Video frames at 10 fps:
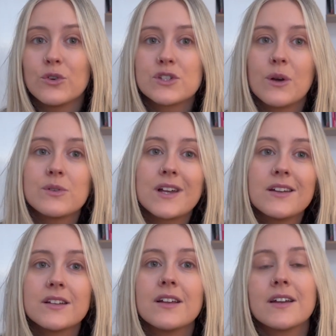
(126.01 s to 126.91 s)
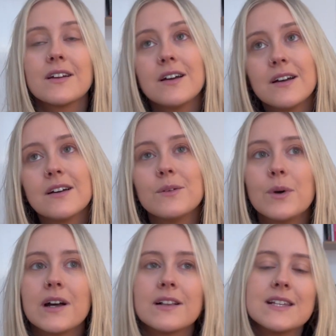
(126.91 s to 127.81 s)
So I was kind of like,
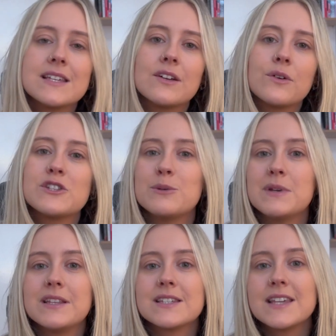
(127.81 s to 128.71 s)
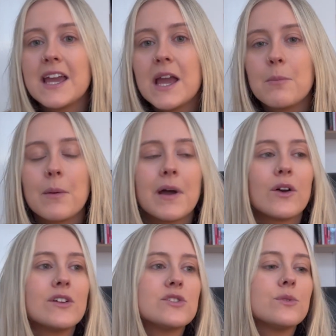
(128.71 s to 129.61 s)
well, is it going to be the same? Am I
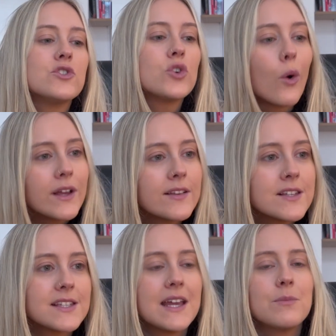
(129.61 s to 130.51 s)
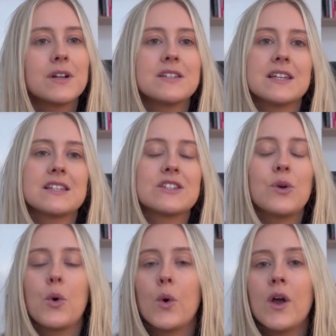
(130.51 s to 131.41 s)
going to enjoy it the same? Because it's
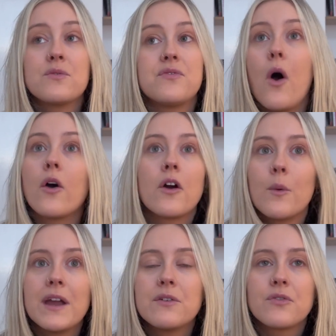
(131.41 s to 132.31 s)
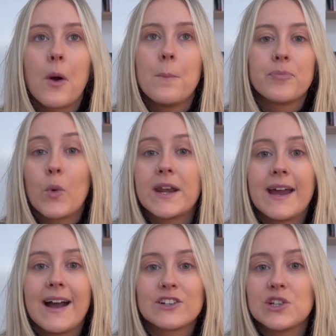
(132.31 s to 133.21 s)
so far away from when I
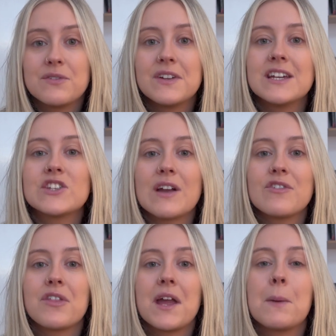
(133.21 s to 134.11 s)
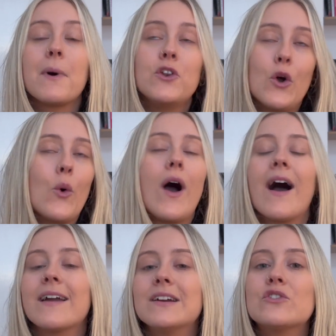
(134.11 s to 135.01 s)
actually finished everything. But no,
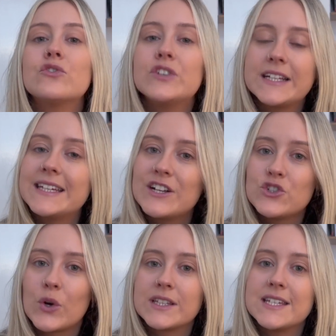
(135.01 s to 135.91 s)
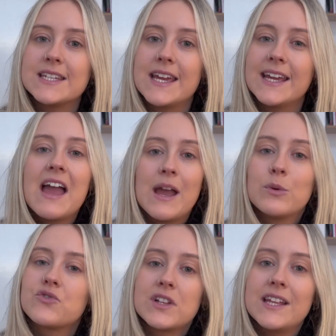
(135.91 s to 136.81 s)
I really enjoyed the day. It
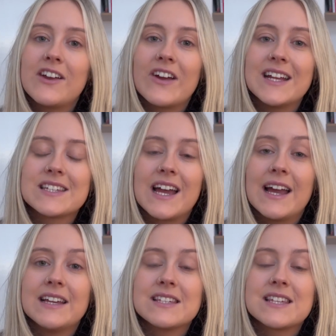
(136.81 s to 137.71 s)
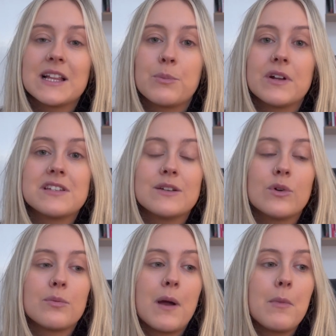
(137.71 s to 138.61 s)
was really great. I celebrated
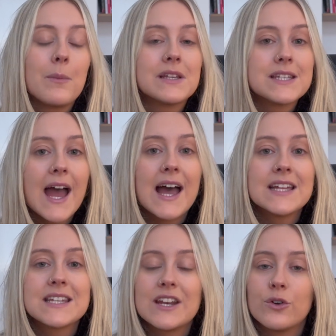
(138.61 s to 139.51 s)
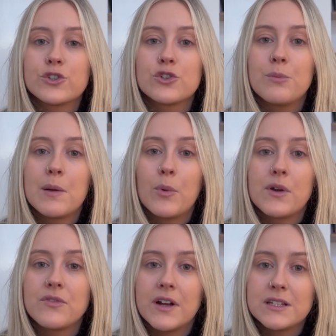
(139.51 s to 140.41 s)
with my mum and dad and also my
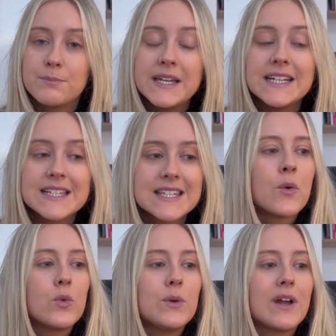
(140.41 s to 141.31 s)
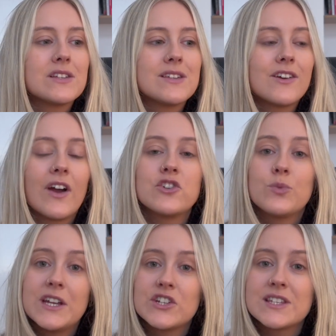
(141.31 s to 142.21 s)
boyfriend Pete. We went to the
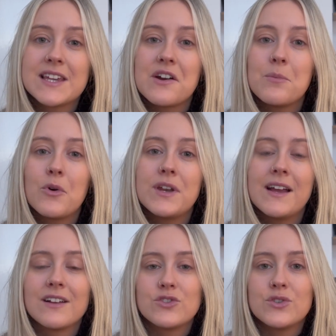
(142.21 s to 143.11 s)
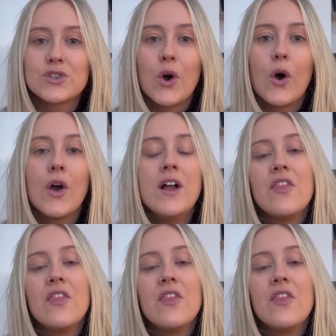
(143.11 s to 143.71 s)
graduation ceremony, as you saw.